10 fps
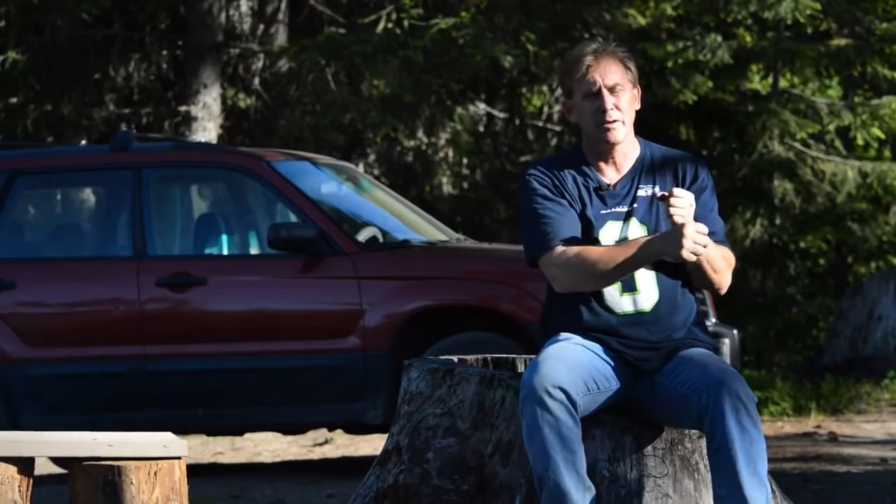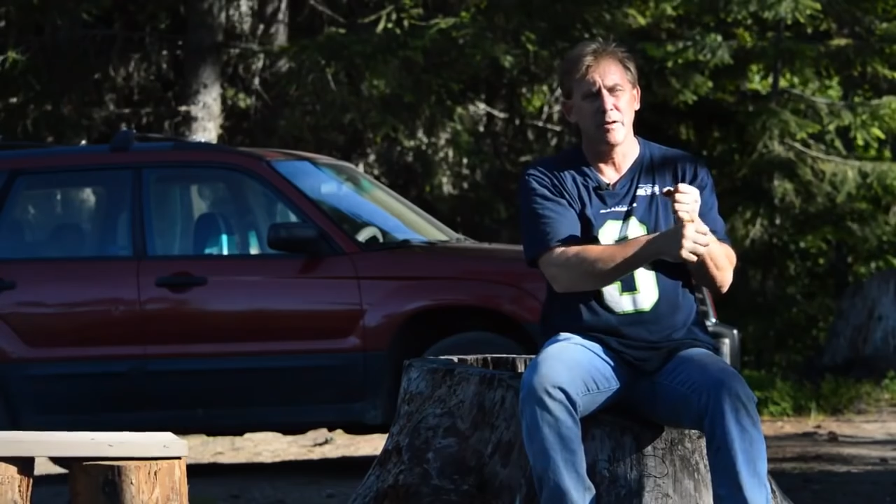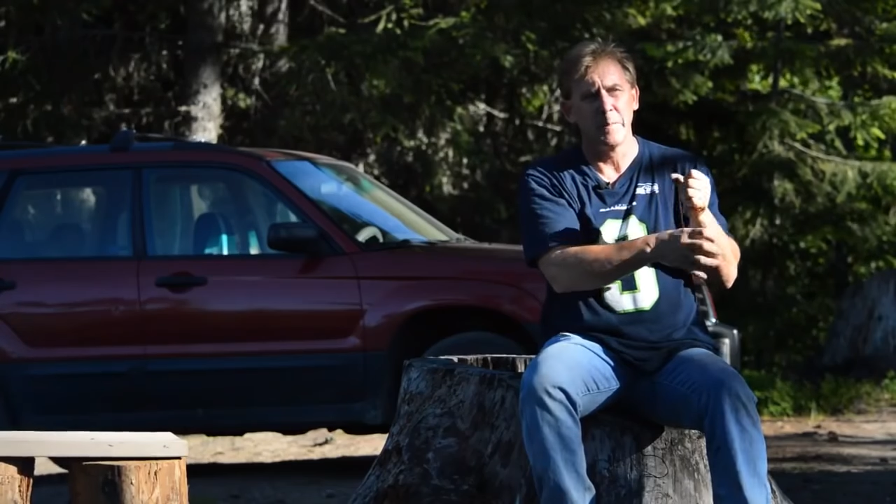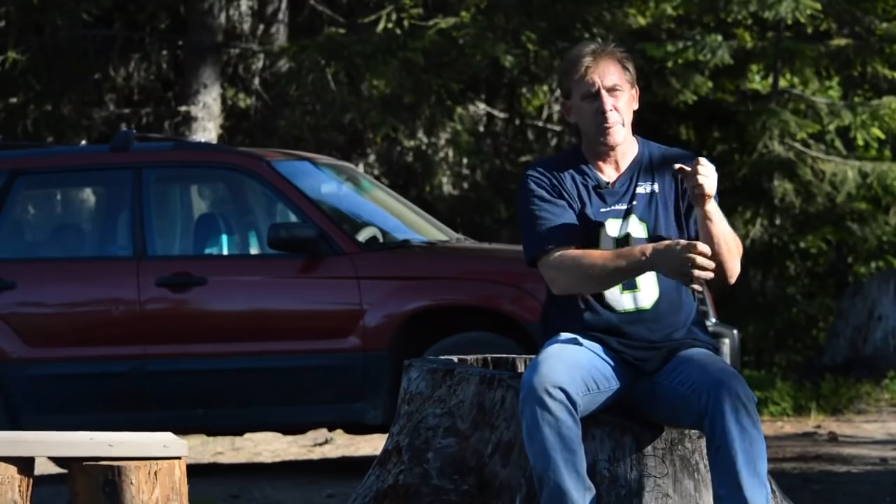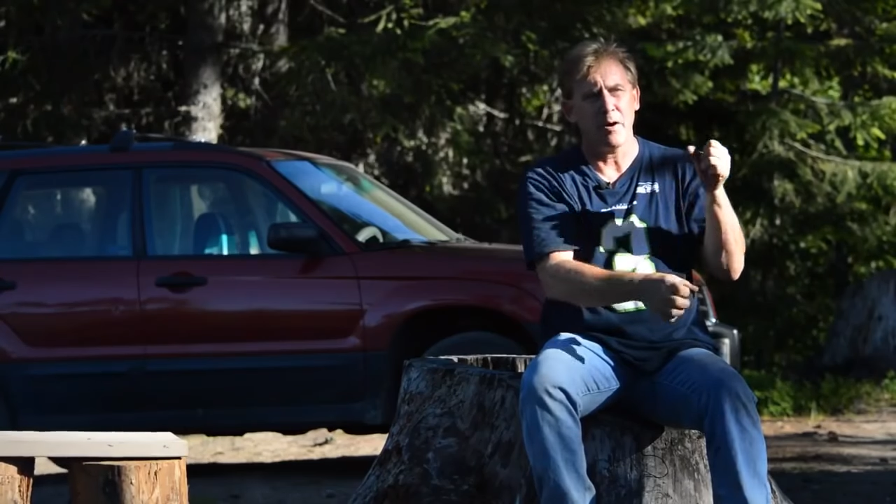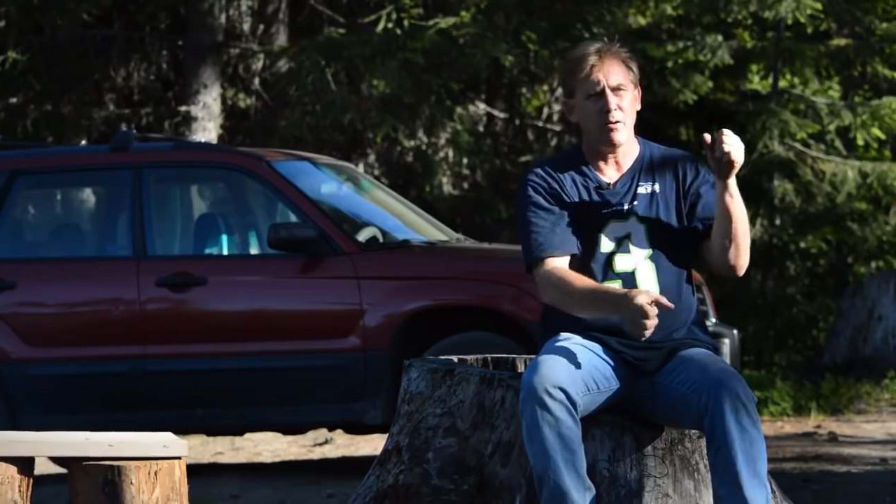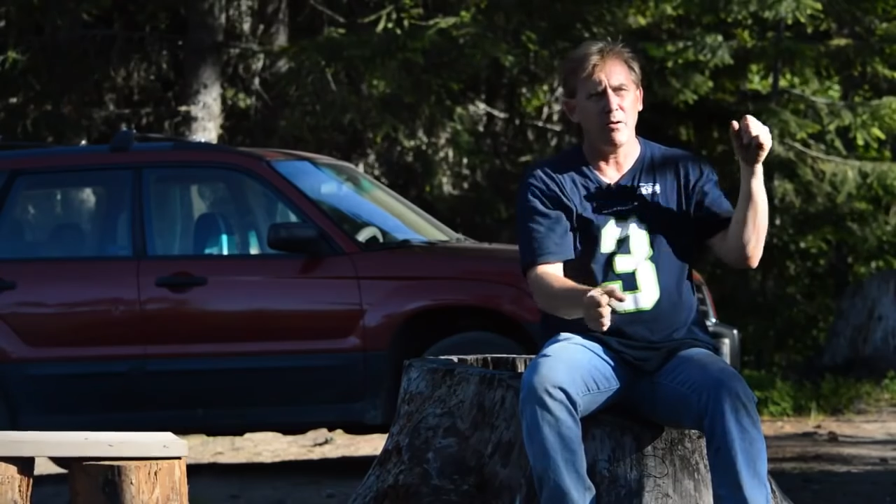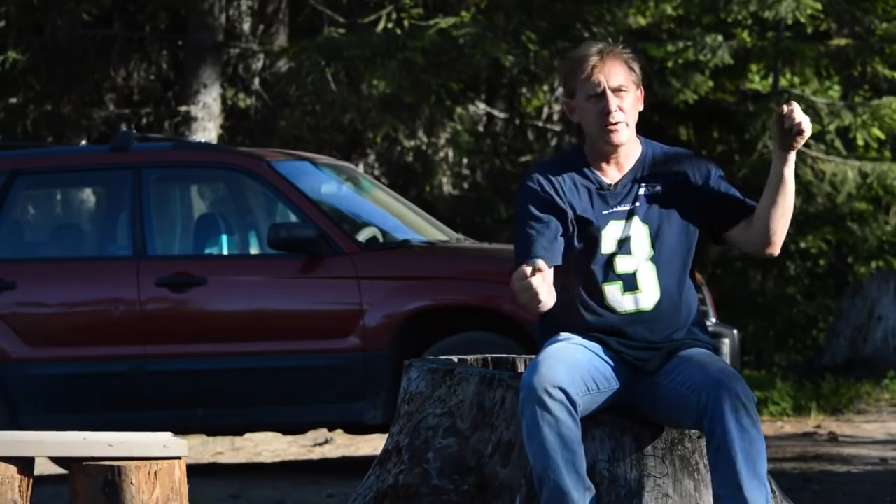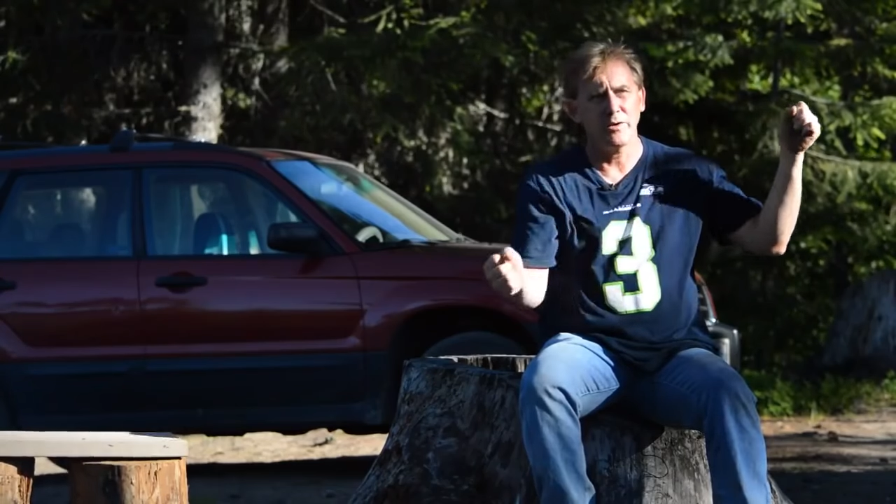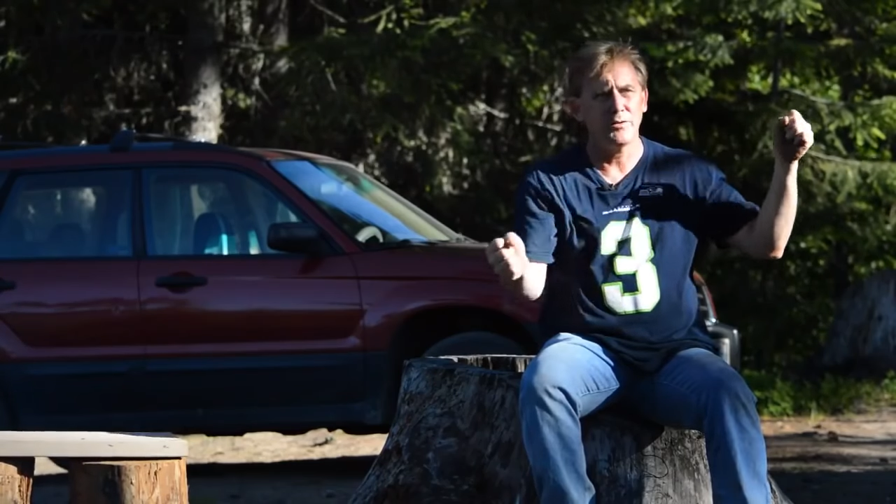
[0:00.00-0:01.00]
And
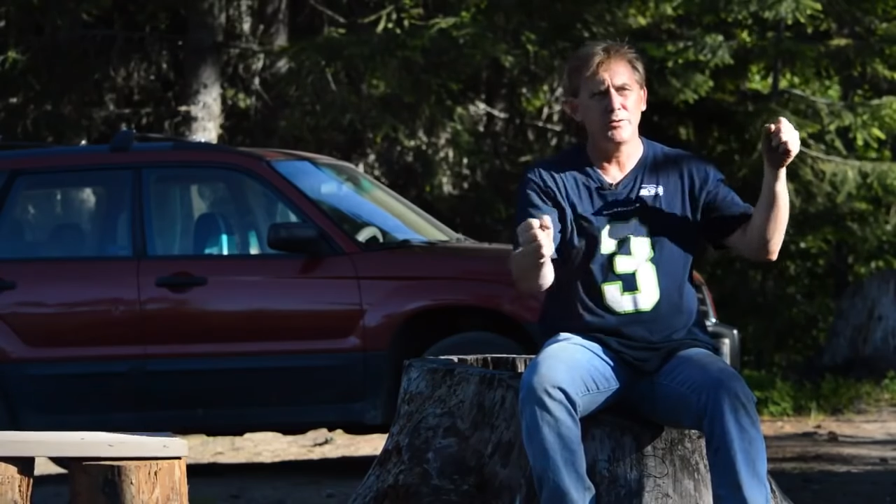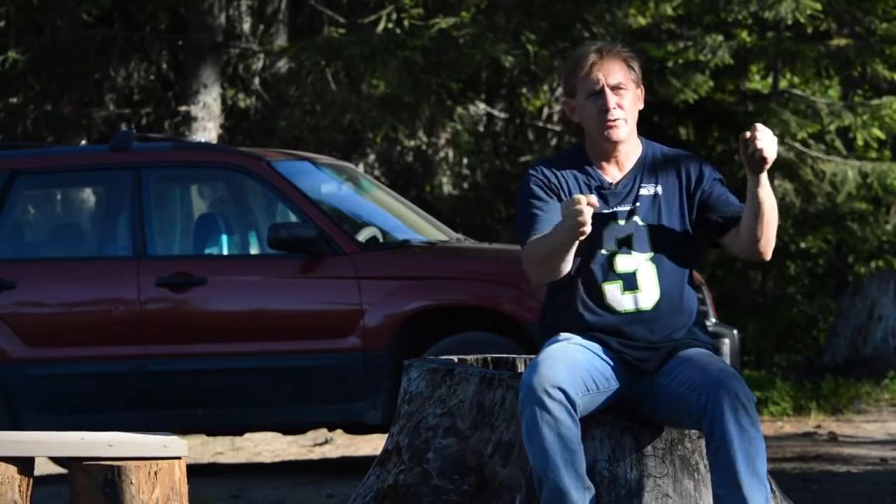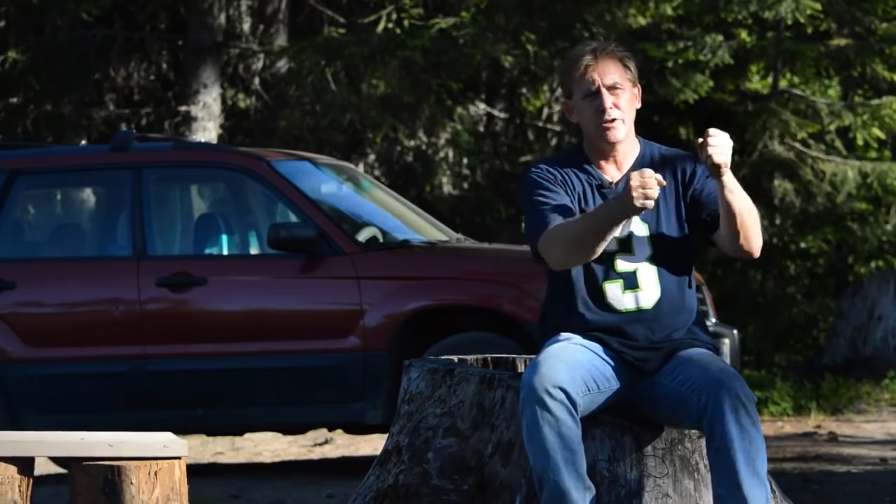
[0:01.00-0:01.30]
all these